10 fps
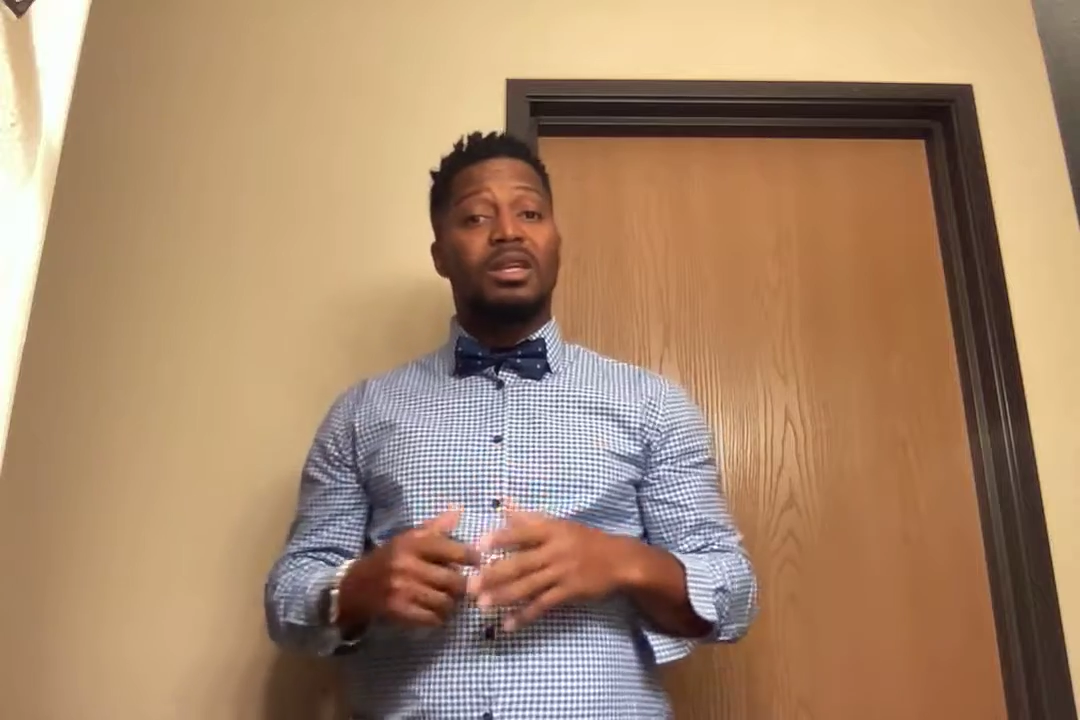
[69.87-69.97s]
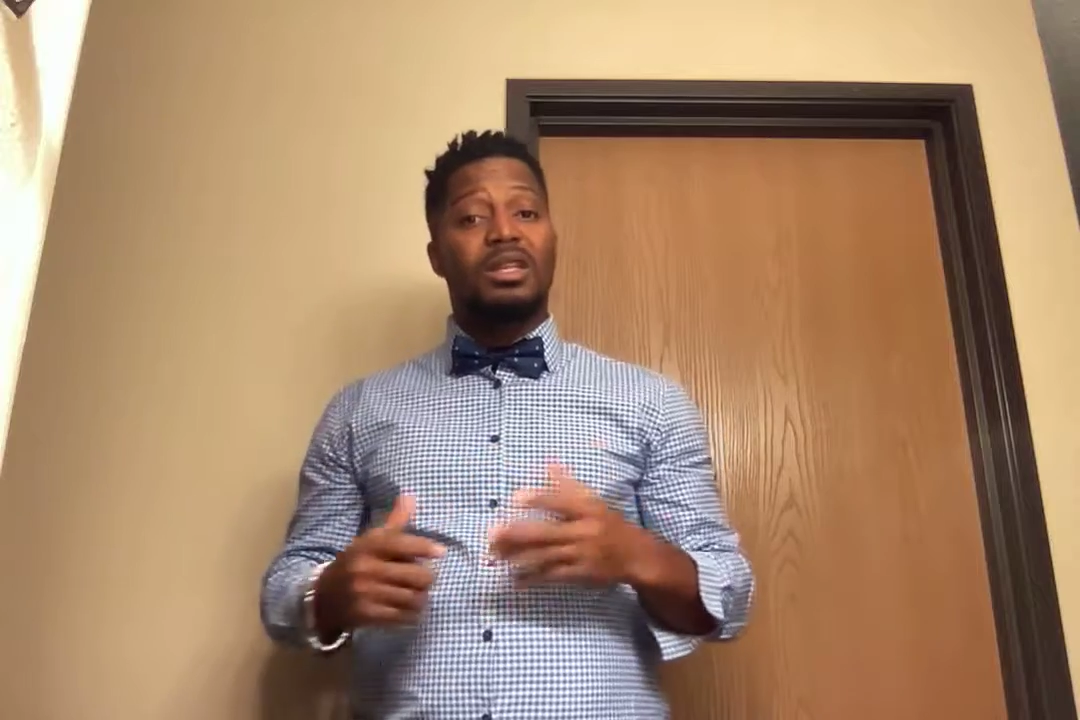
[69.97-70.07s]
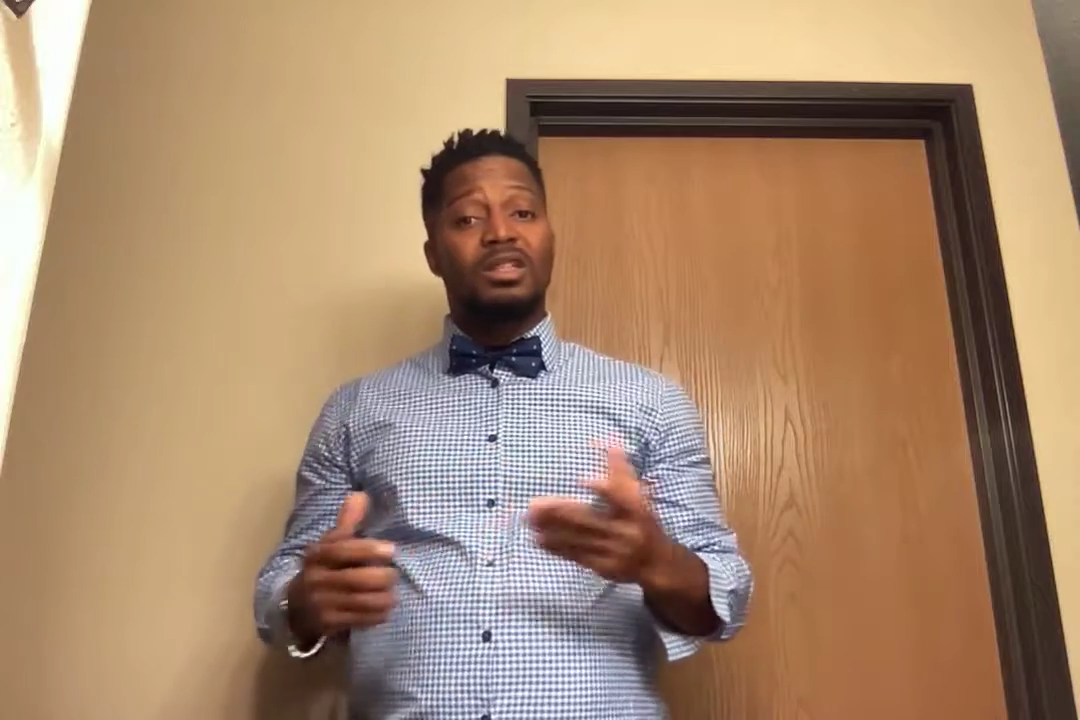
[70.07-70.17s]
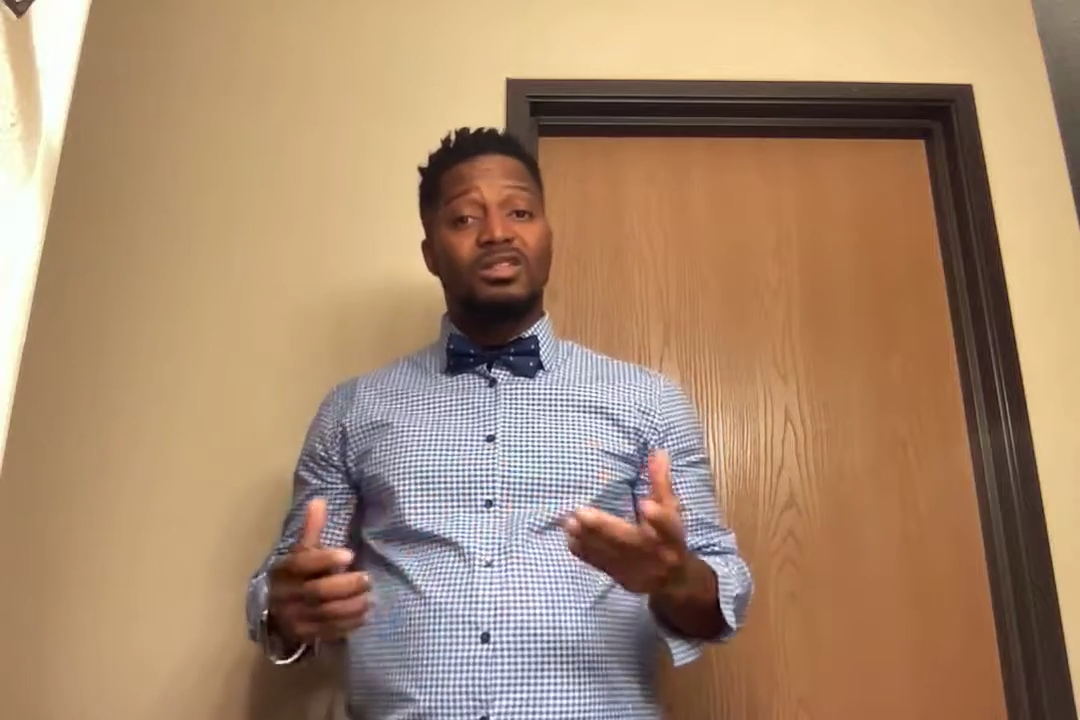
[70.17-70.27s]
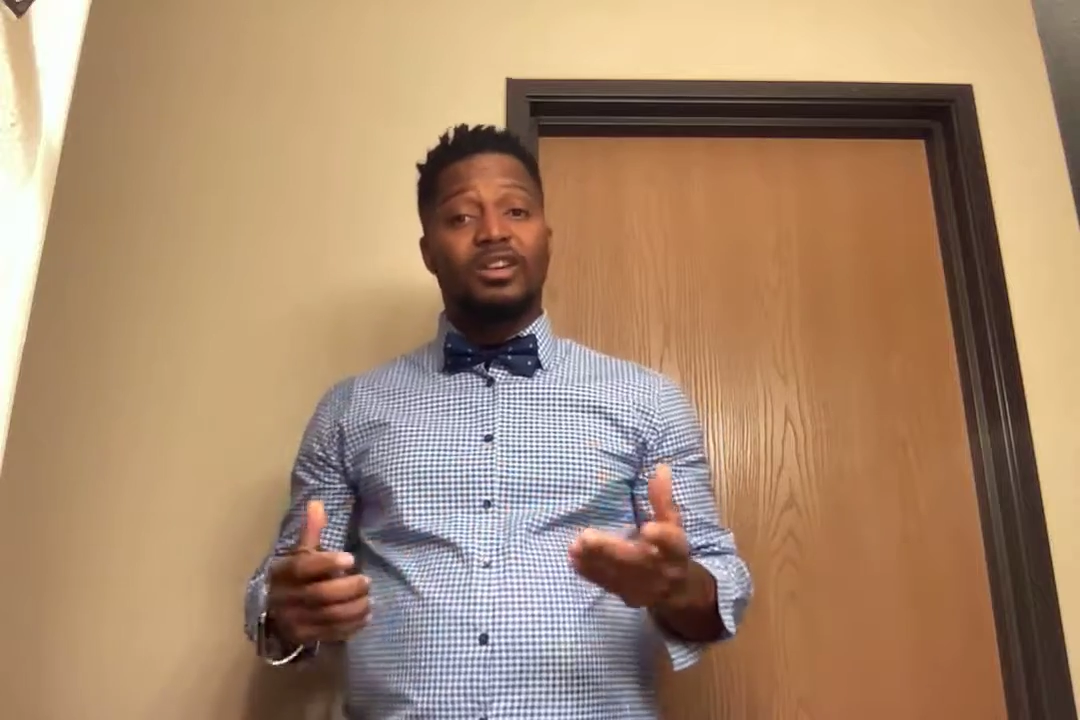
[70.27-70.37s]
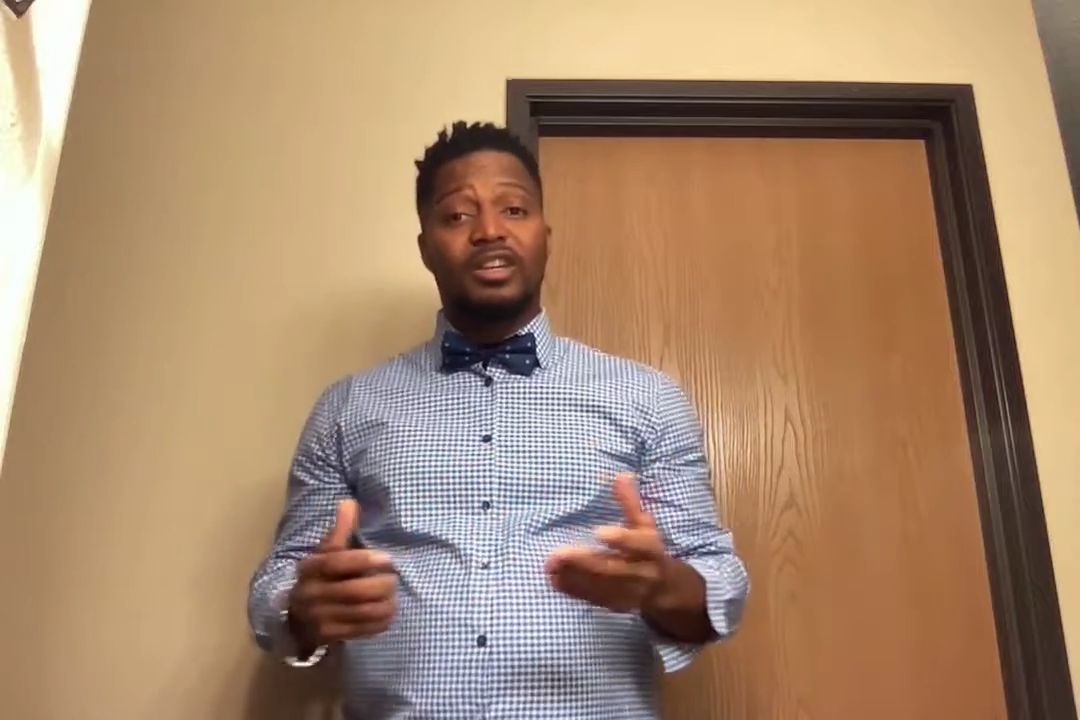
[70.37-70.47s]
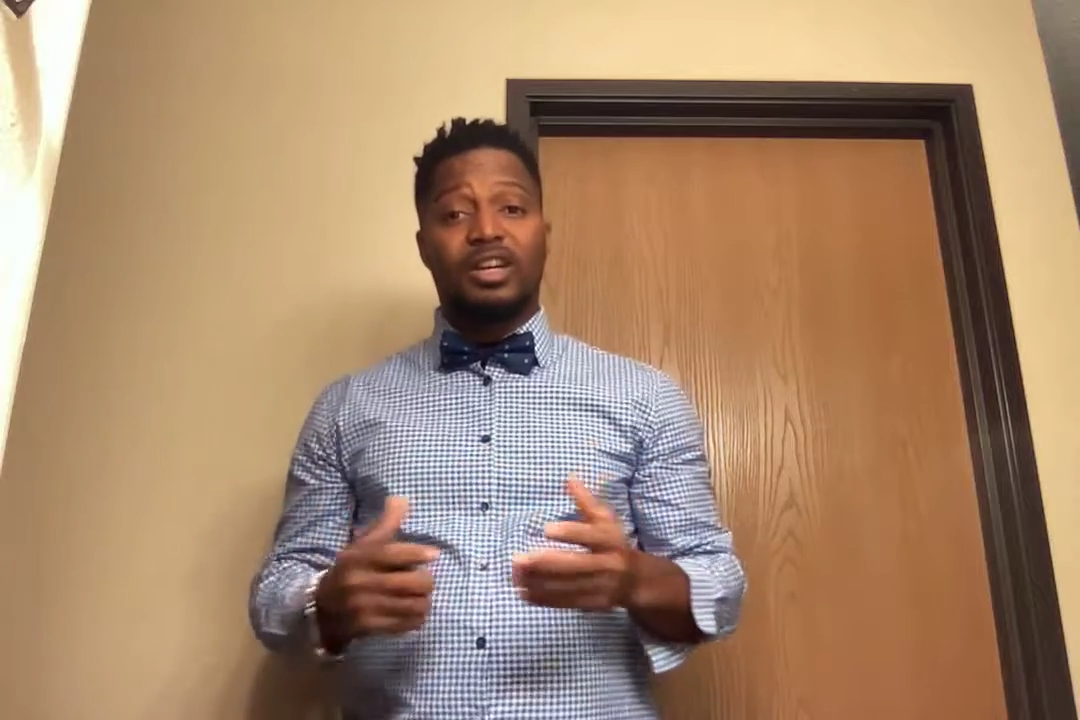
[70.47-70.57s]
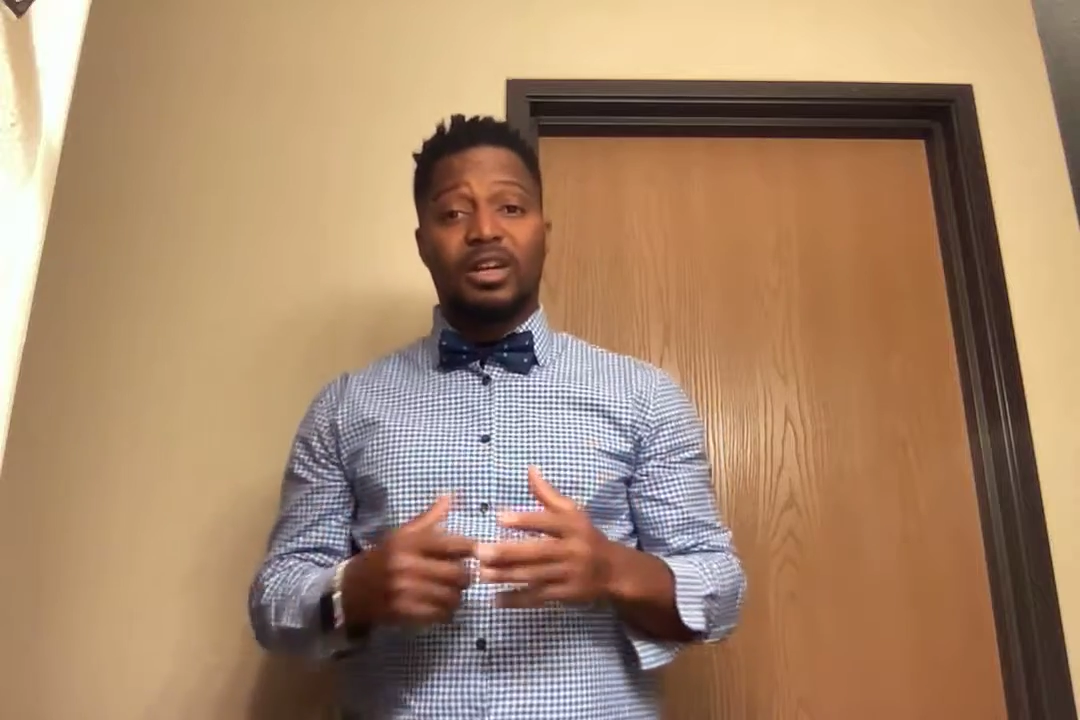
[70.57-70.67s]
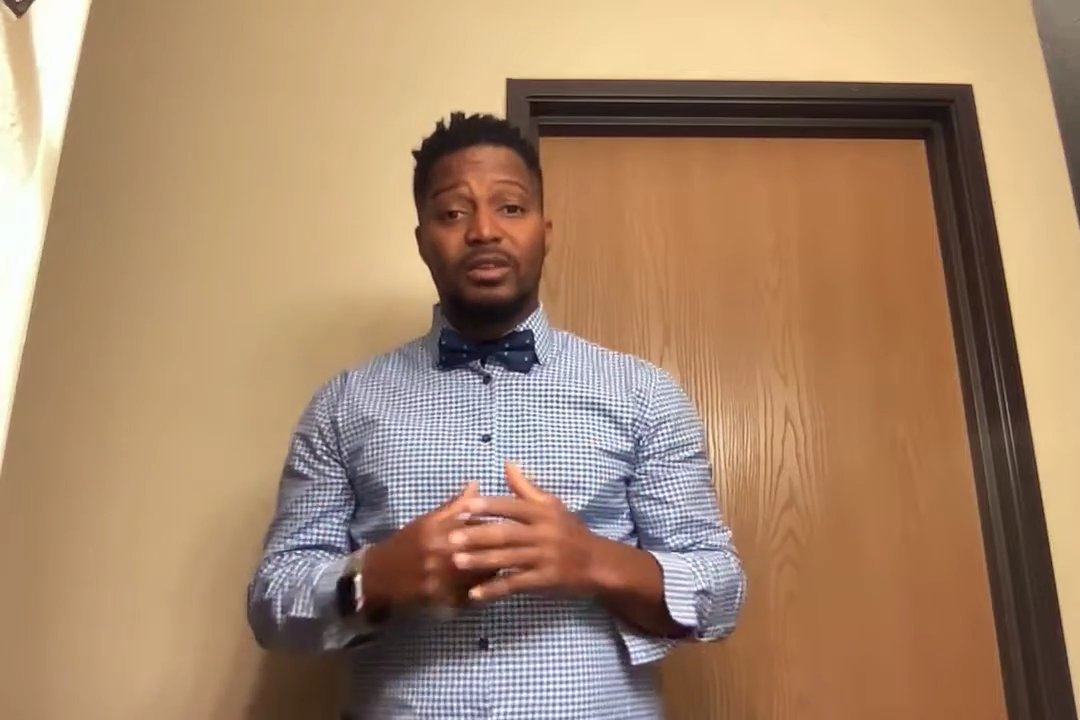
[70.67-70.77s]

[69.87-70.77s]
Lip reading: Historical